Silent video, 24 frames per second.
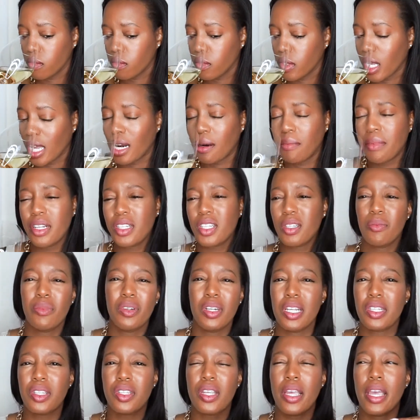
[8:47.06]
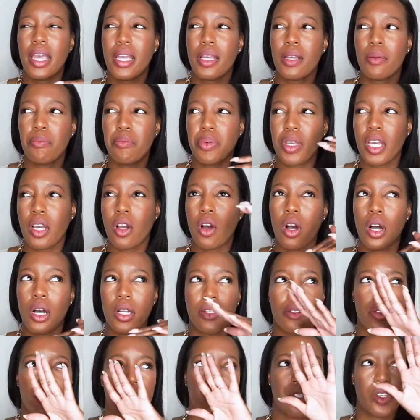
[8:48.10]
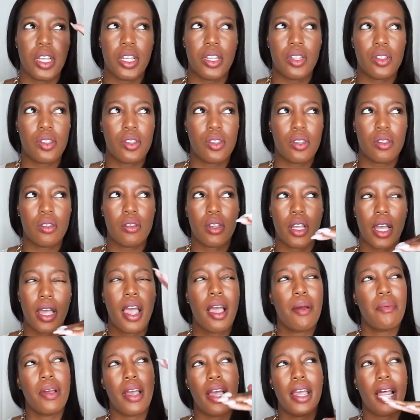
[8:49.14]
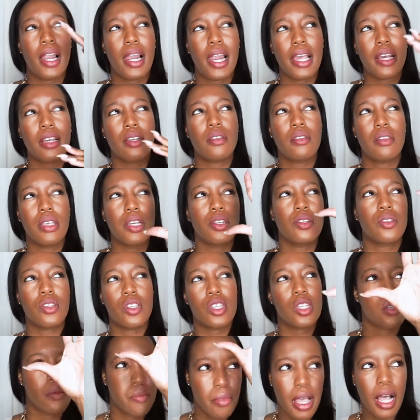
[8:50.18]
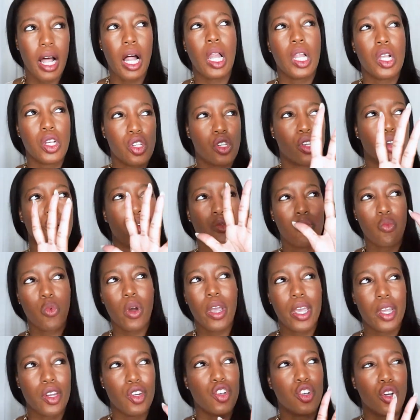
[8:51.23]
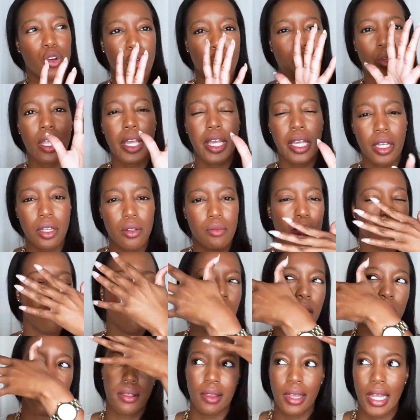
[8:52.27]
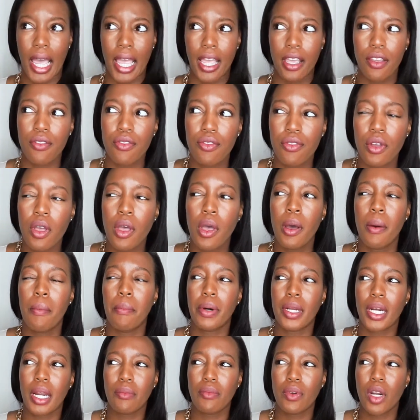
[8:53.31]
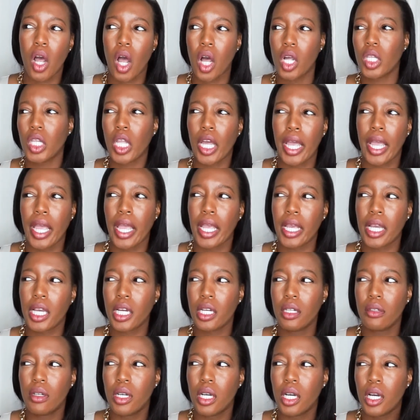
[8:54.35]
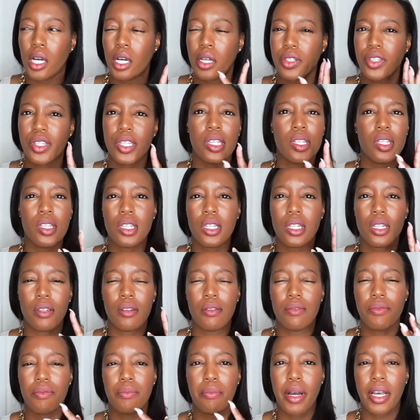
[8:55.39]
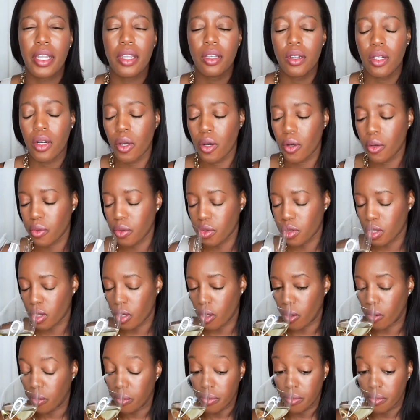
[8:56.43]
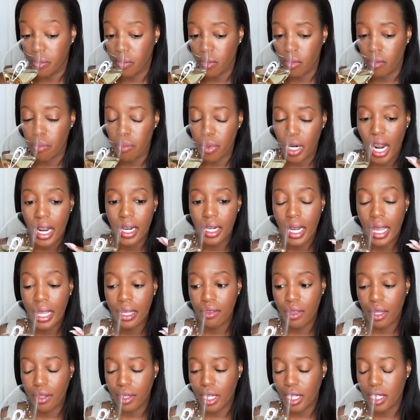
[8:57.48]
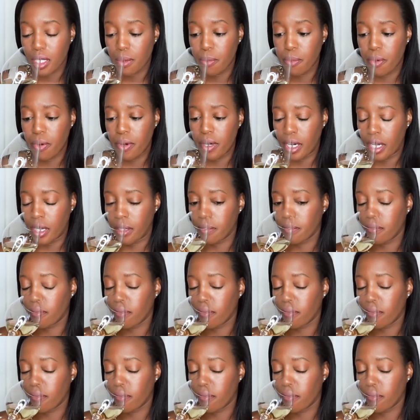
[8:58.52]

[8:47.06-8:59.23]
And I'm not someone that's like big on scents. I mean, I like things to smell a certain way in general, like in my life, but I'm not like sensitive by the nose. So, but I like that. That's pretty.